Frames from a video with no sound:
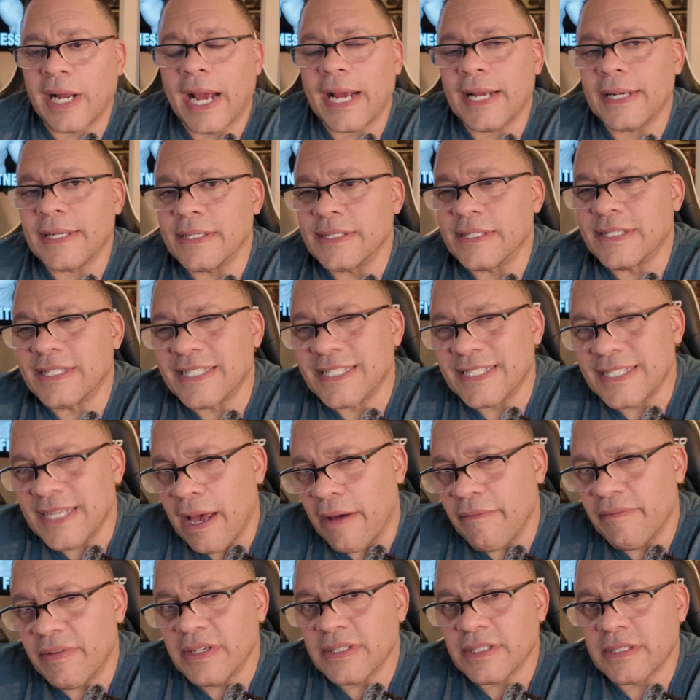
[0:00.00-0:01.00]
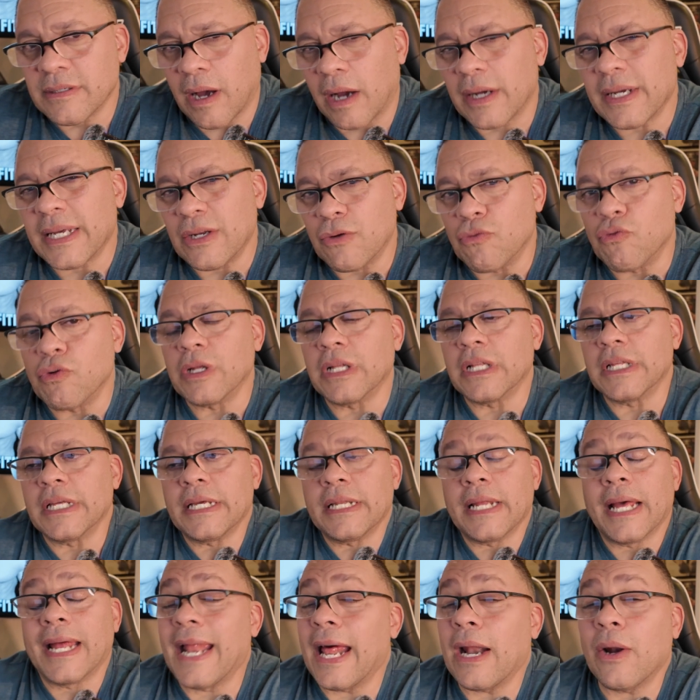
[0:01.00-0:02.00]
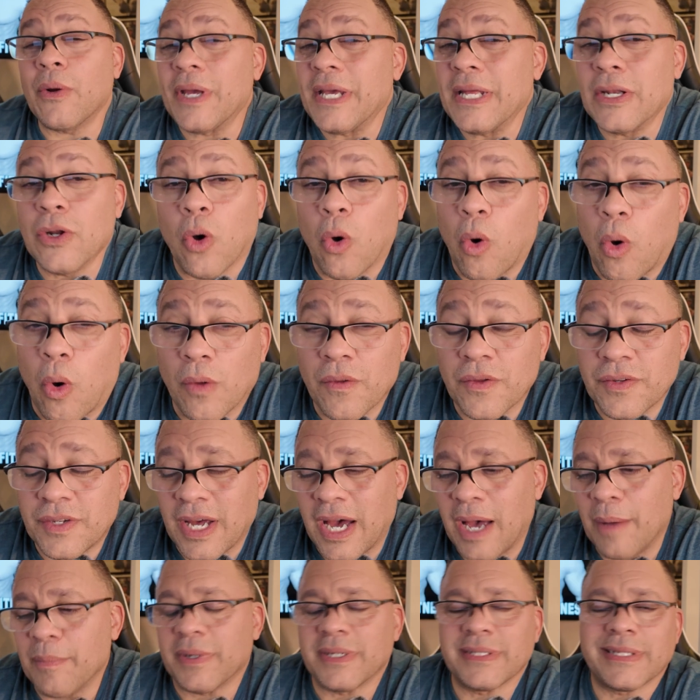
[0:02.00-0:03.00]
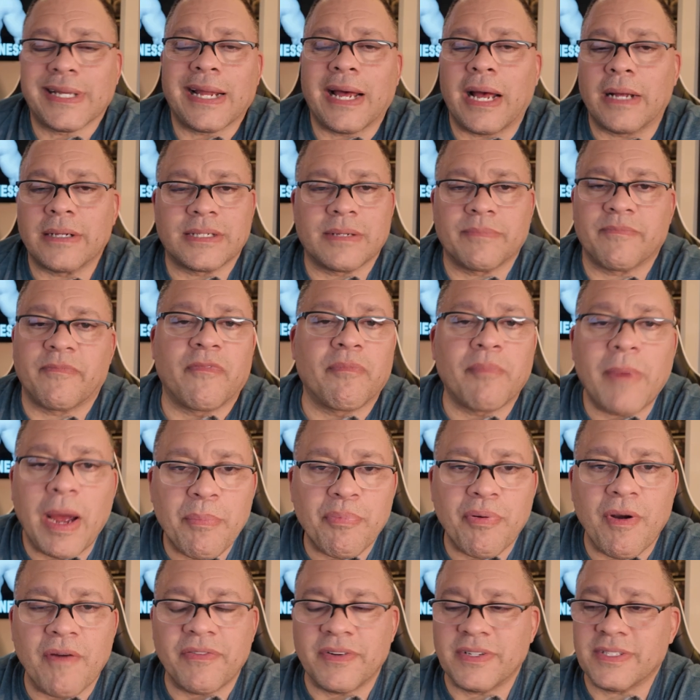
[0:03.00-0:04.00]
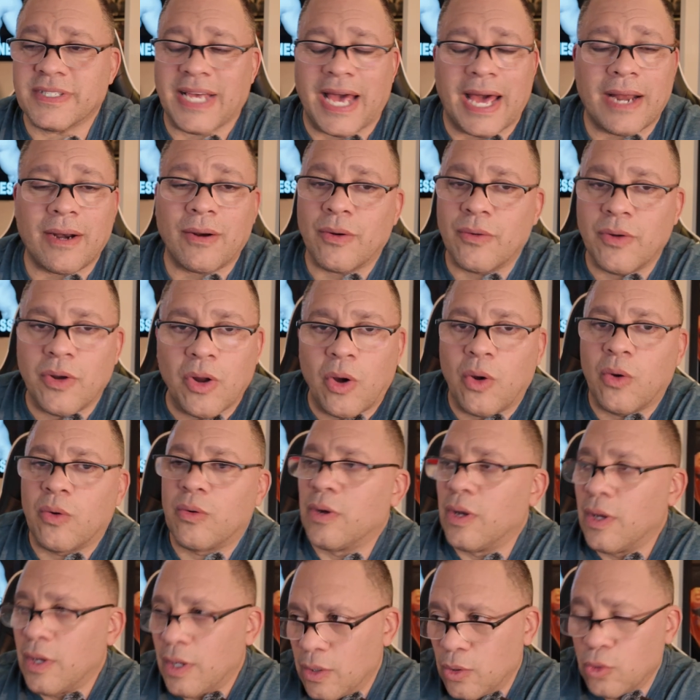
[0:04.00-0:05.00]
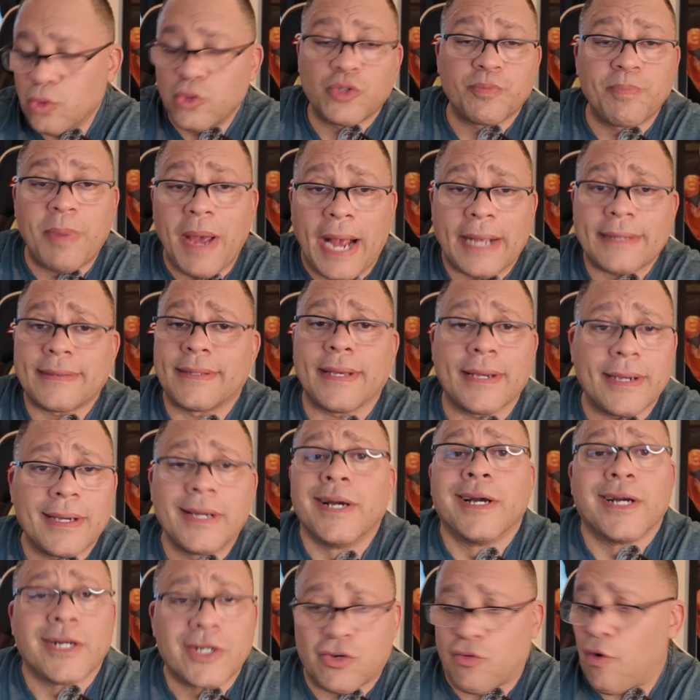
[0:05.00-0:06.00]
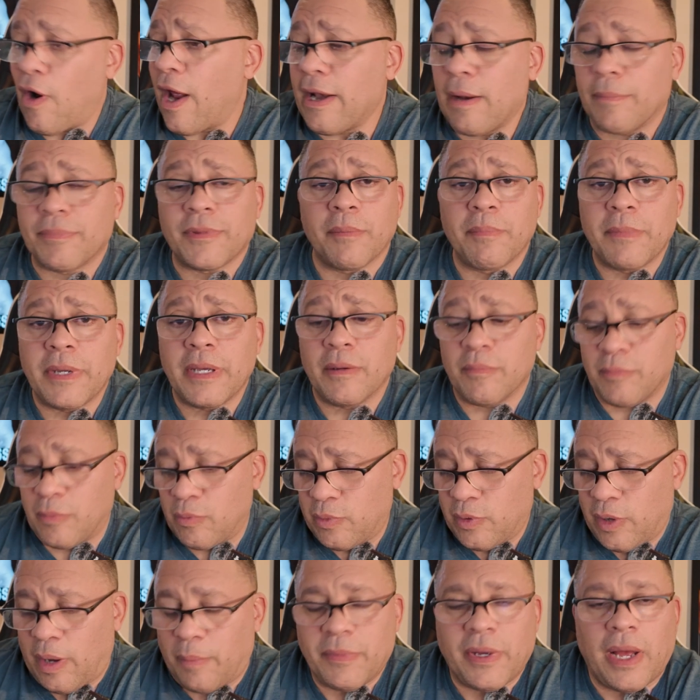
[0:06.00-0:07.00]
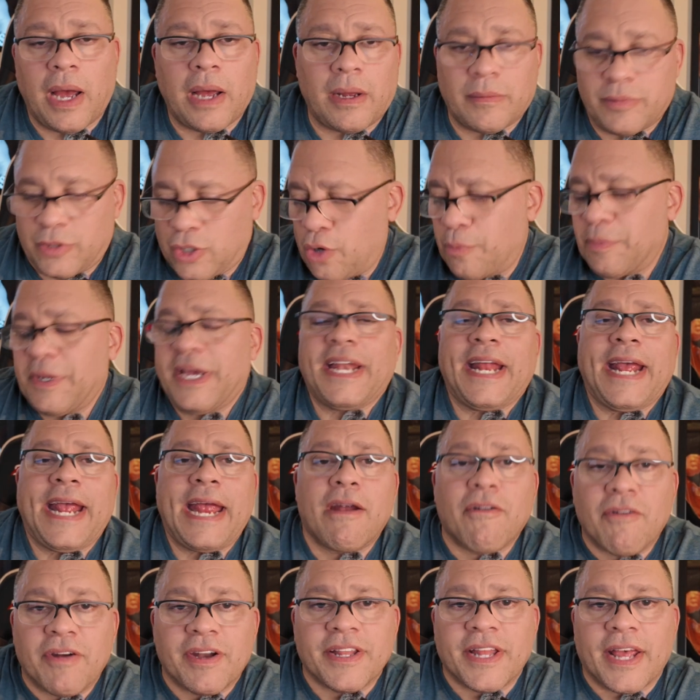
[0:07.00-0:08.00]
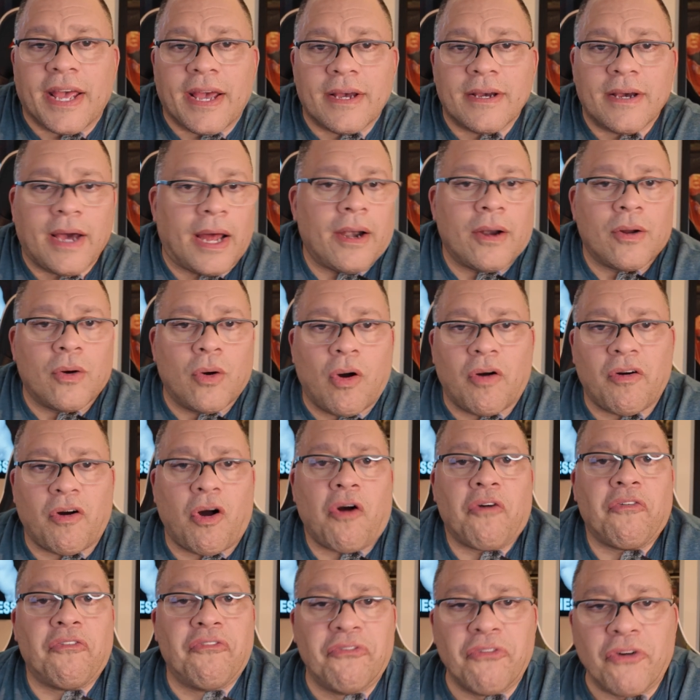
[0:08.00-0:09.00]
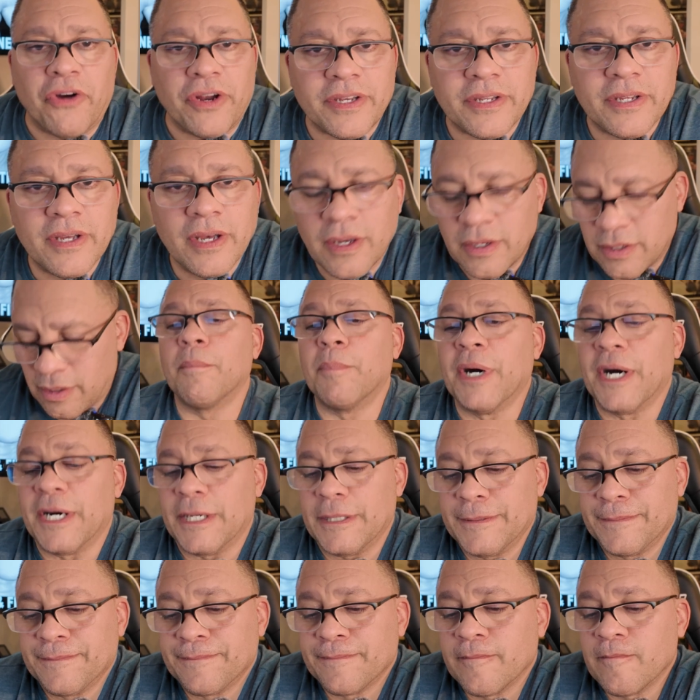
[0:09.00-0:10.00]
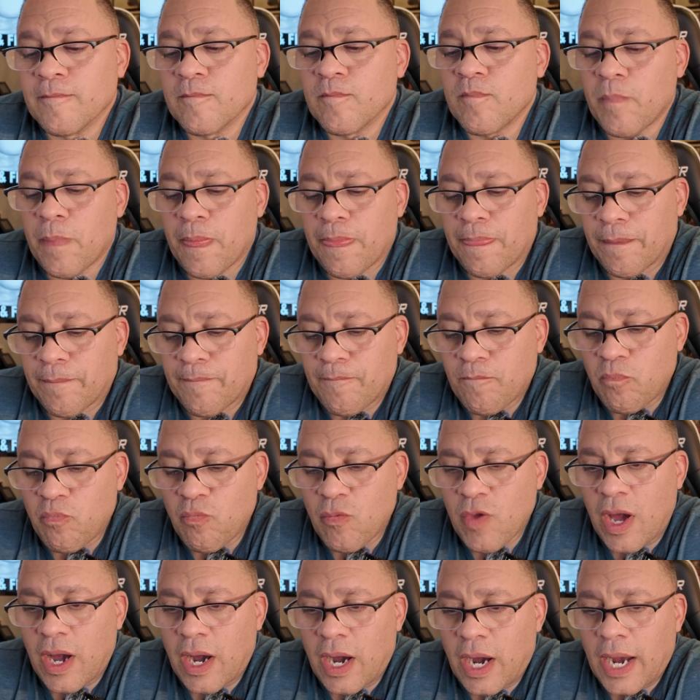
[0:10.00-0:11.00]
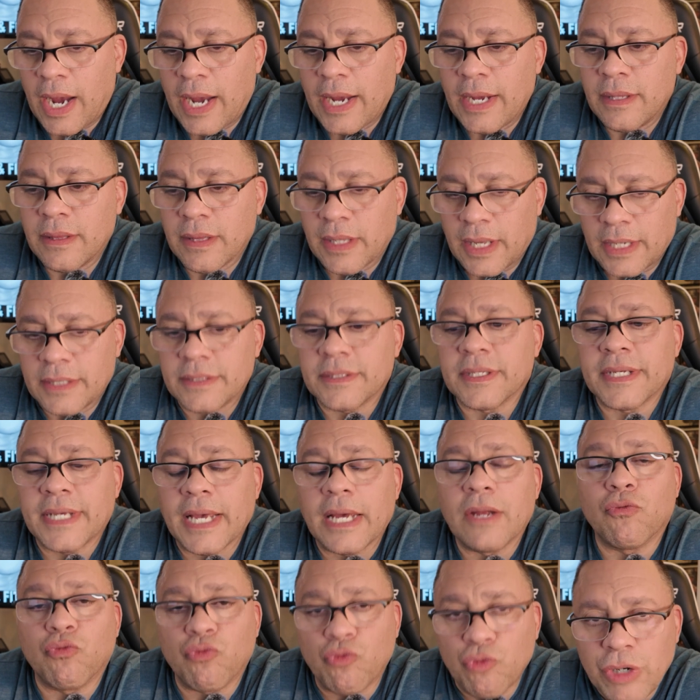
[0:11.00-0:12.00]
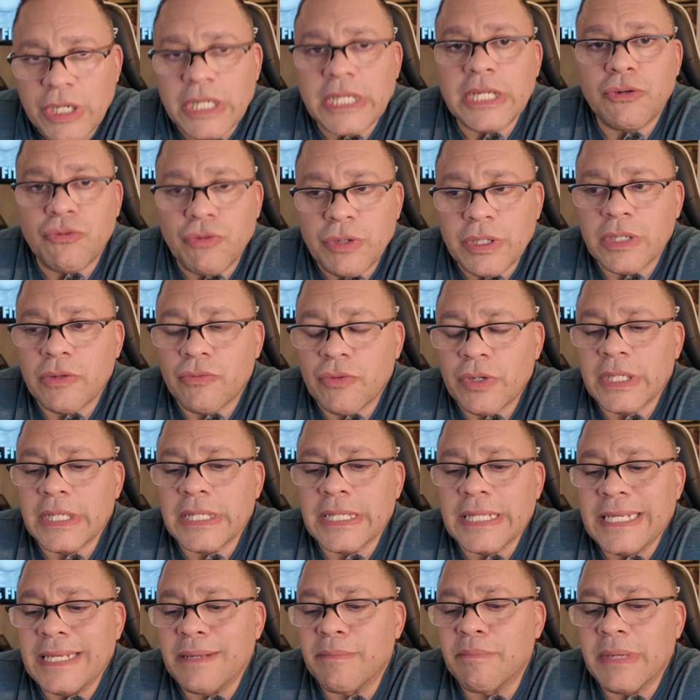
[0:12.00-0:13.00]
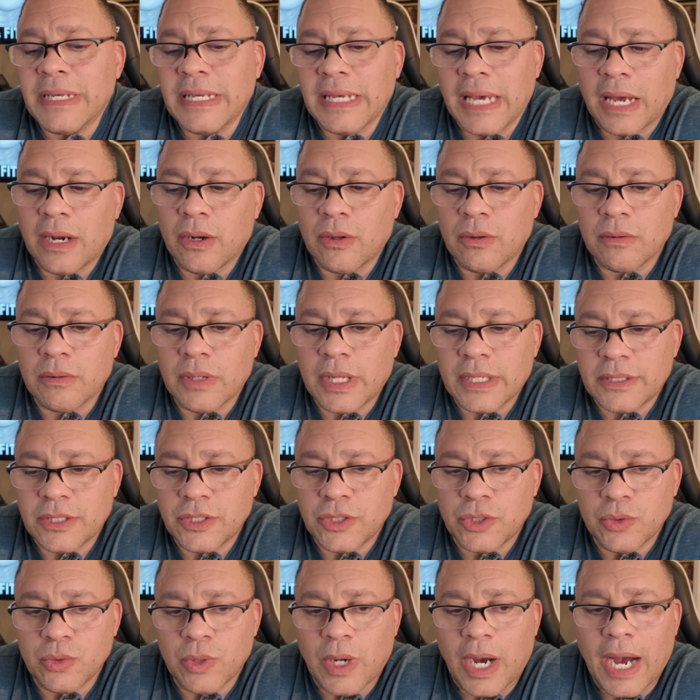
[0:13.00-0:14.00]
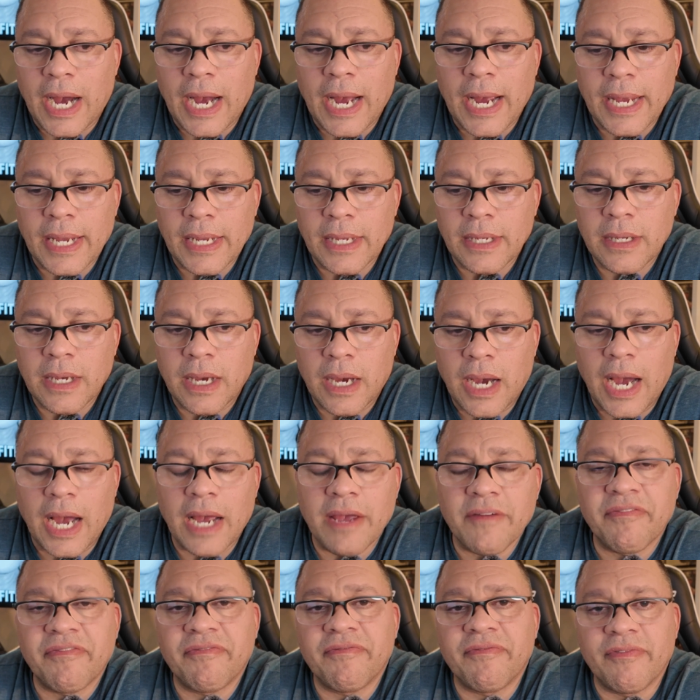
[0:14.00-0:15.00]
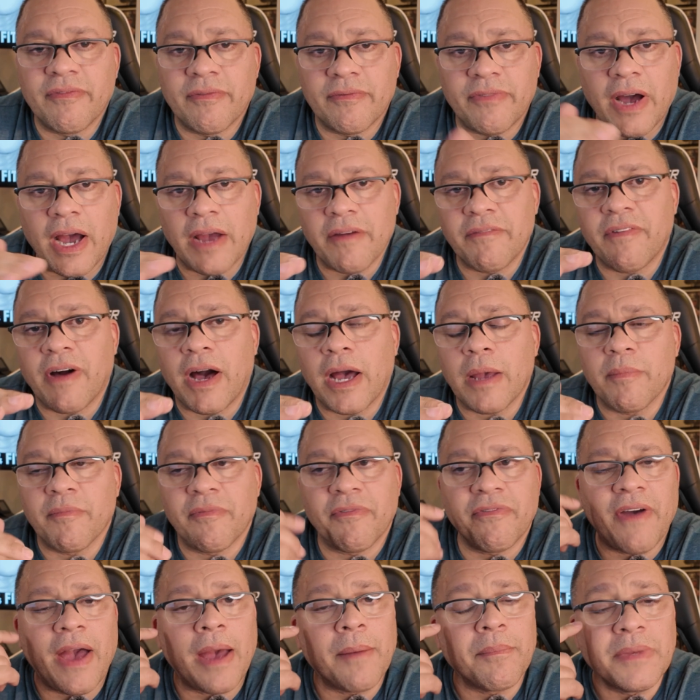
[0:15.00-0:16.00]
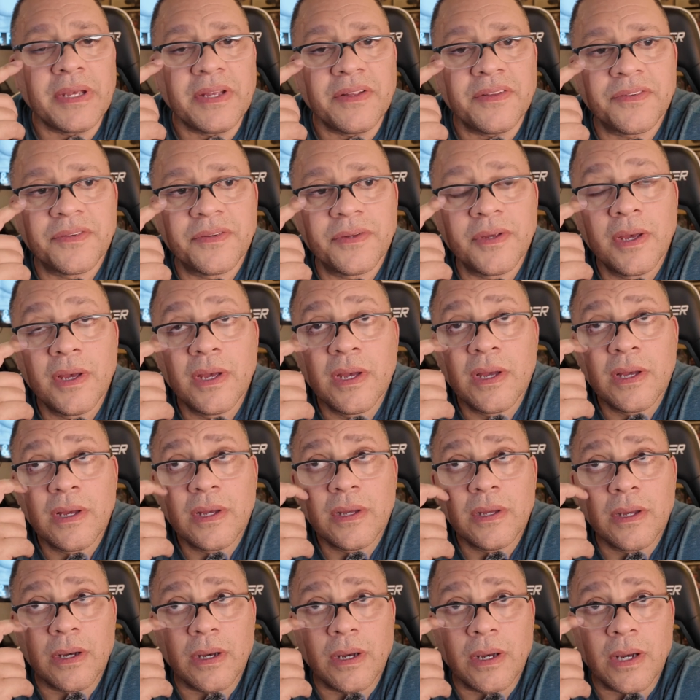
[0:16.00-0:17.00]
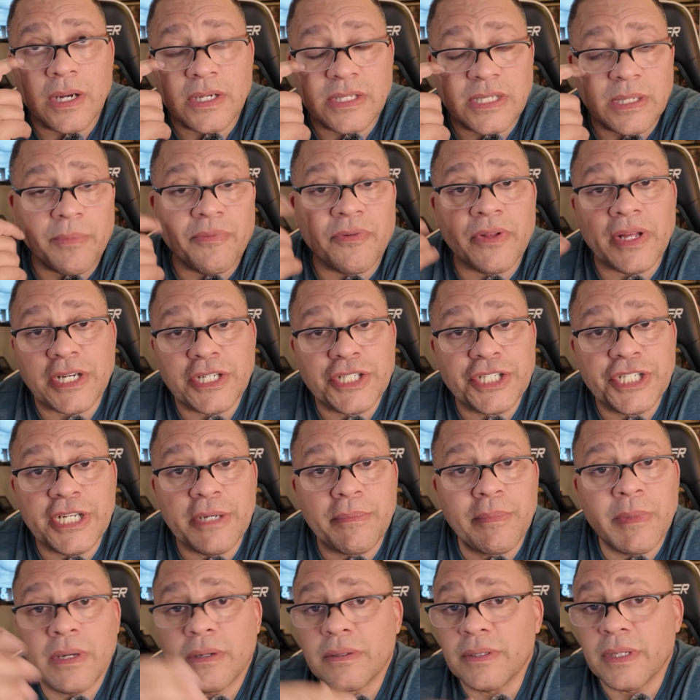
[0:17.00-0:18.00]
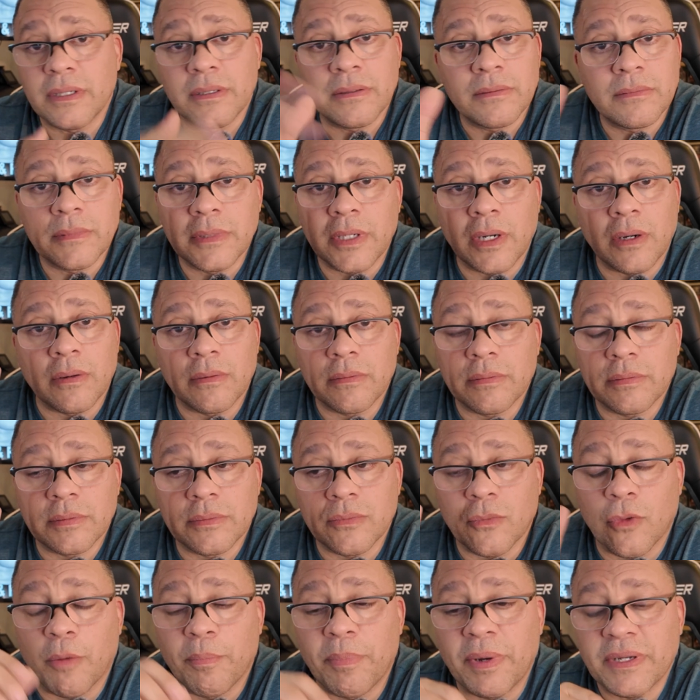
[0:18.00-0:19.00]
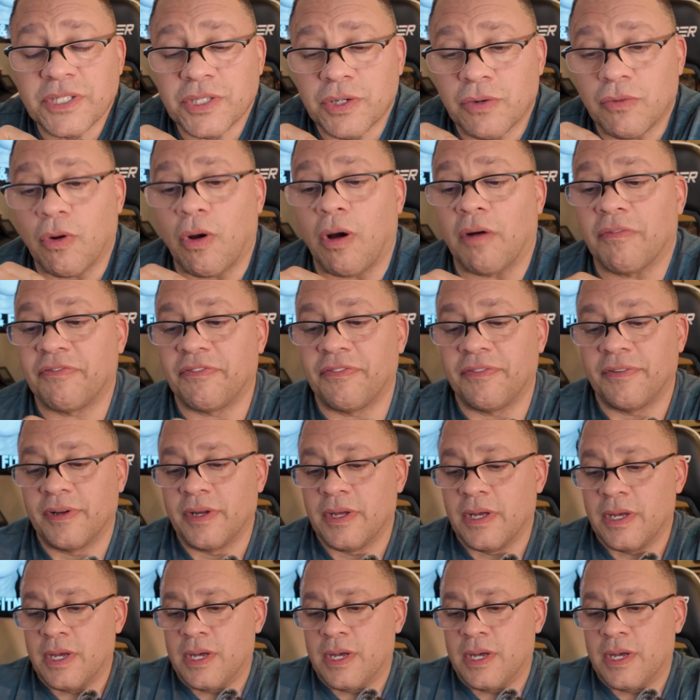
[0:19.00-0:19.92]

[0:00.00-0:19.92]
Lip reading: 97. So I'll get really lean, and I don't eat it all the time because for my preference, I don't know who's back there grinding up the meat. I mean, it could be an ear in there. I don't know, or a foot, but I like to get really, really, really lean meat. I don't like to do high volume fat meats, except for like a cheat meal. Then well, bets are off.